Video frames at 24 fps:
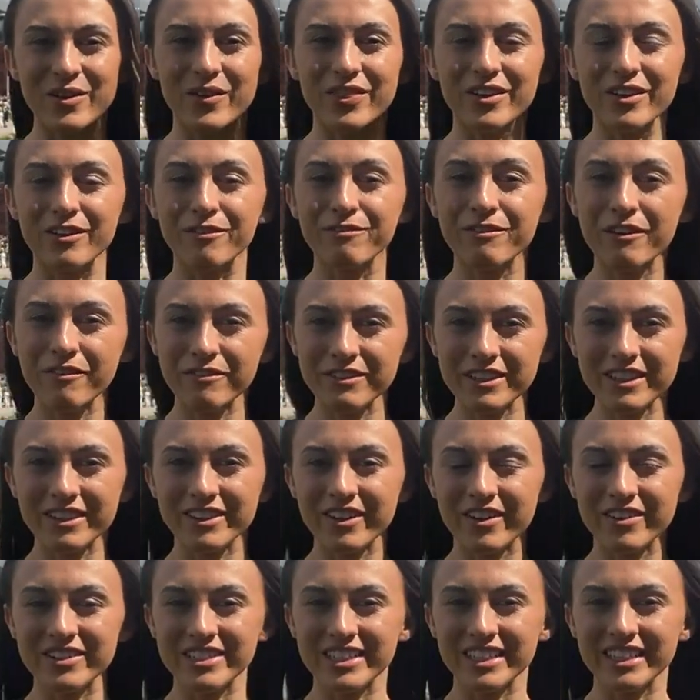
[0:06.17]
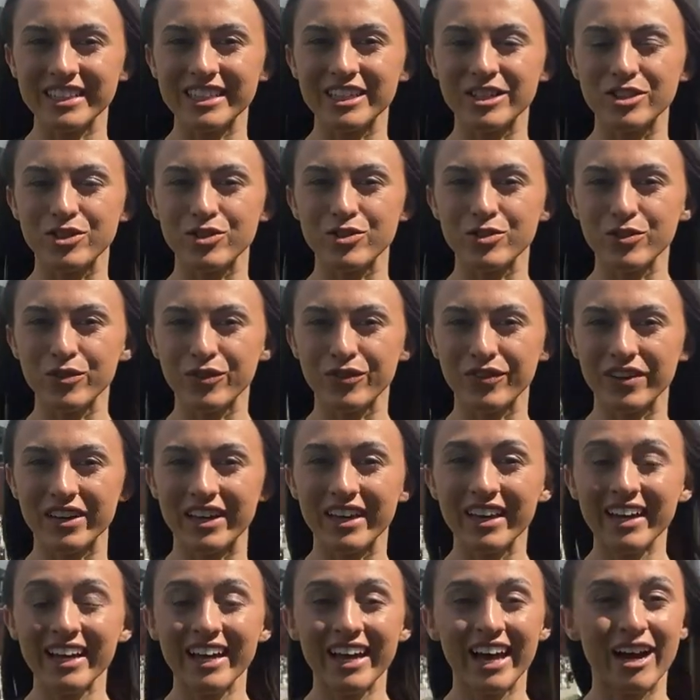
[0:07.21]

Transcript: on their 53rd league trophy